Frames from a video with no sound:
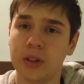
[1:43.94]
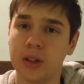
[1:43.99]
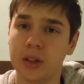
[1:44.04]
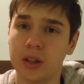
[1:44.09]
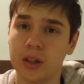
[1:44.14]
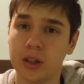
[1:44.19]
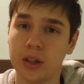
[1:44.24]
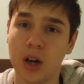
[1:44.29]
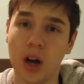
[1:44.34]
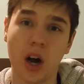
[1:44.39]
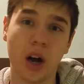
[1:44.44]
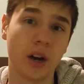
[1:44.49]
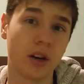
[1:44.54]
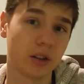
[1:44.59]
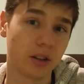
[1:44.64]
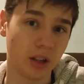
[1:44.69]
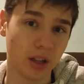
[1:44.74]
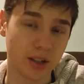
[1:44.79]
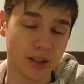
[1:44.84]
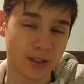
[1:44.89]
a
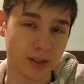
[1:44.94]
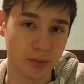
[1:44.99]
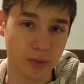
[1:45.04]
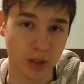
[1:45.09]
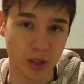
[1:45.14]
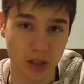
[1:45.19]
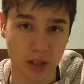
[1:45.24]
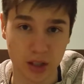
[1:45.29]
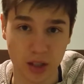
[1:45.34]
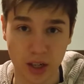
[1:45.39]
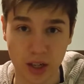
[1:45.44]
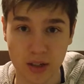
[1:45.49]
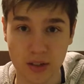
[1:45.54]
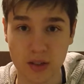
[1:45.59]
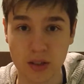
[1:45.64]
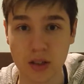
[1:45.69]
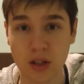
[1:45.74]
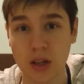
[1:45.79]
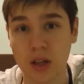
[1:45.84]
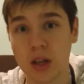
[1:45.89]
higher glycemic
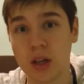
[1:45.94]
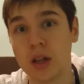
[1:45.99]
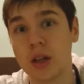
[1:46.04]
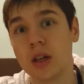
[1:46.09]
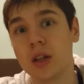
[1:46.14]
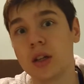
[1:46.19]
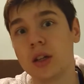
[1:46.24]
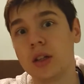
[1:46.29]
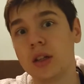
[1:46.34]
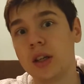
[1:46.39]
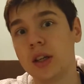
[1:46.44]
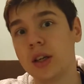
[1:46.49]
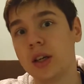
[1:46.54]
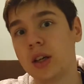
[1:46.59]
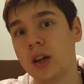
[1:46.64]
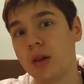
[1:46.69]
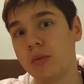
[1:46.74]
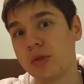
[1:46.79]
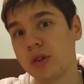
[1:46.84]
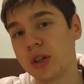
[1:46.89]
index, they
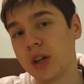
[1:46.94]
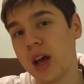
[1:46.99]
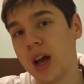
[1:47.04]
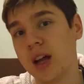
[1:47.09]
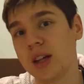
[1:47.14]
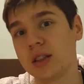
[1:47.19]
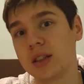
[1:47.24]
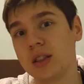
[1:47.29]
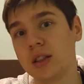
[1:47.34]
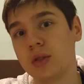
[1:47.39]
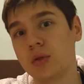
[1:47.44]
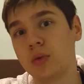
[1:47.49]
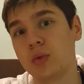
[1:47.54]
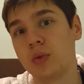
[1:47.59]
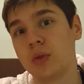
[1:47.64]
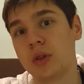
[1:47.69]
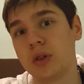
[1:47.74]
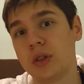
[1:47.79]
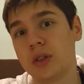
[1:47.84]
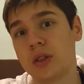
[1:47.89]
come in handy
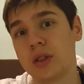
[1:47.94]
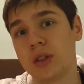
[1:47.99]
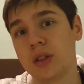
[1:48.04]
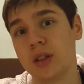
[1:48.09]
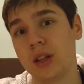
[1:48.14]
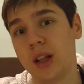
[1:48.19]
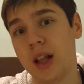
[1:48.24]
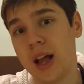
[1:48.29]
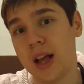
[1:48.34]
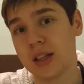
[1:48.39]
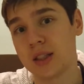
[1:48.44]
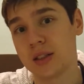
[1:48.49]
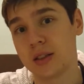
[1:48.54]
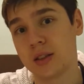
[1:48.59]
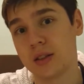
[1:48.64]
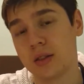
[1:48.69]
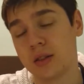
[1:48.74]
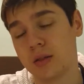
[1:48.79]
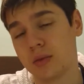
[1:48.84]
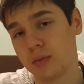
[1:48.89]
towards the last
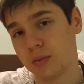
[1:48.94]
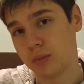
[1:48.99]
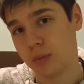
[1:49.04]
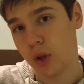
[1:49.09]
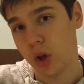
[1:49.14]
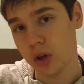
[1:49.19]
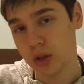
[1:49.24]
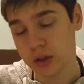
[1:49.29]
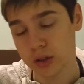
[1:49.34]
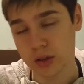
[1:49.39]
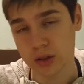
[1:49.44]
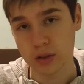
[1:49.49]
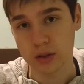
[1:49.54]
blocks.